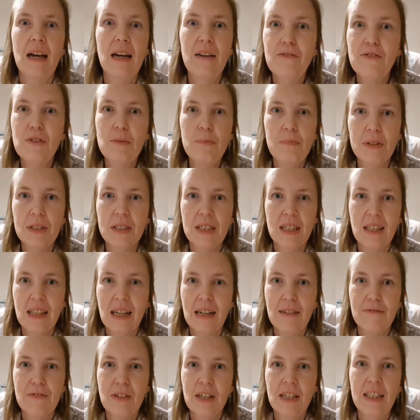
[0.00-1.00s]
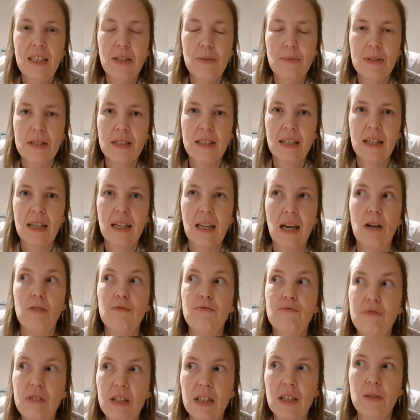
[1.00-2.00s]
Everybody that Friday was like, I
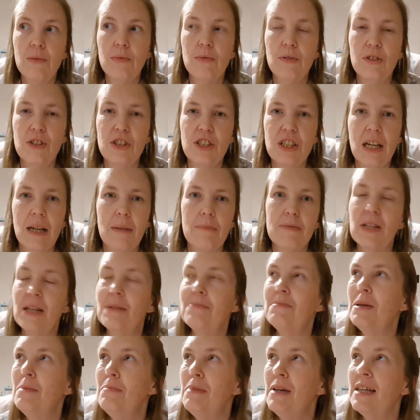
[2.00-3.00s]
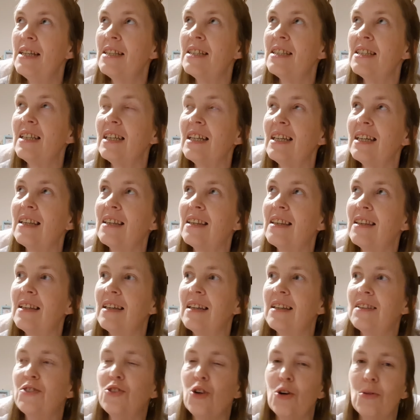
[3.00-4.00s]
really want chips. Maybe it's like
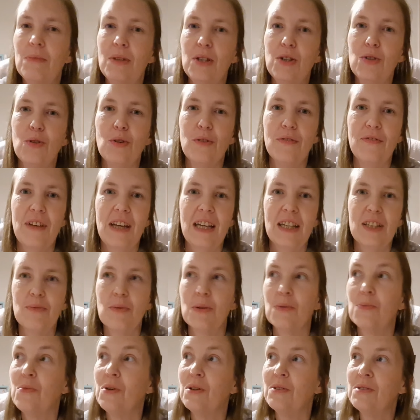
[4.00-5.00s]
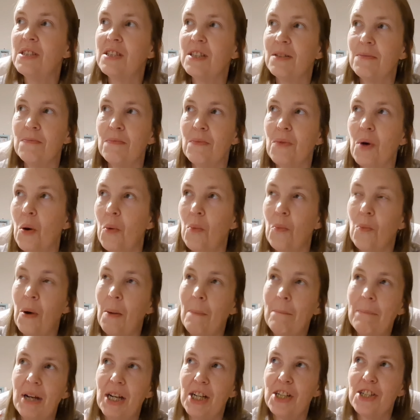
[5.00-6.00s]
the domino effect where
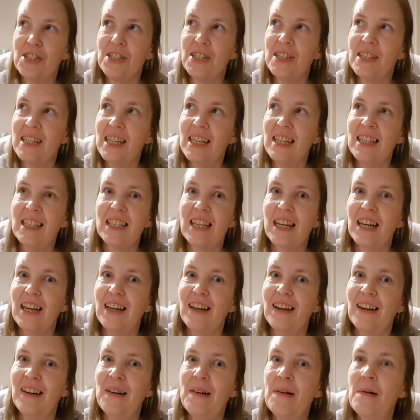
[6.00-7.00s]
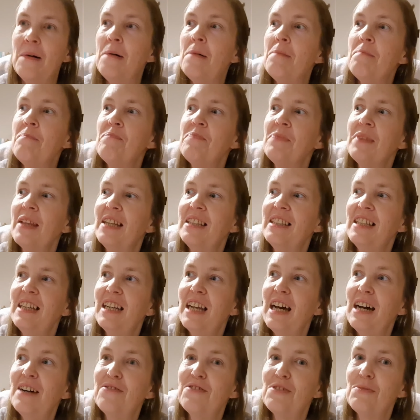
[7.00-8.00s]
one person says it and
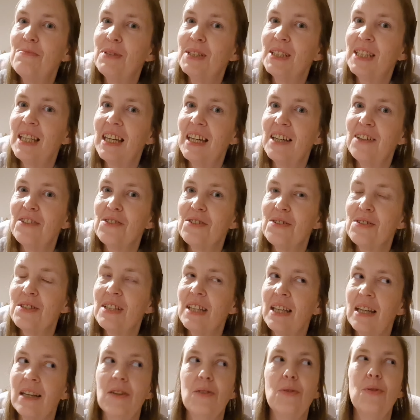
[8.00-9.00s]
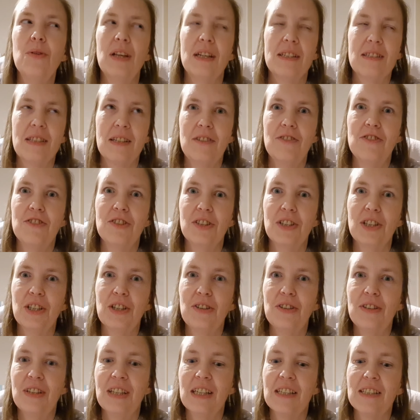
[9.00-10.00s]
then everybody else is like, oh, that sounds really
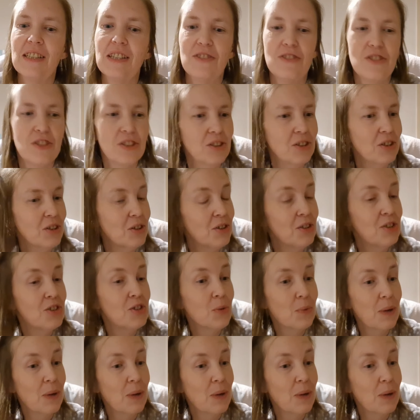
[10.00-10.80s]
good, that sounds really good.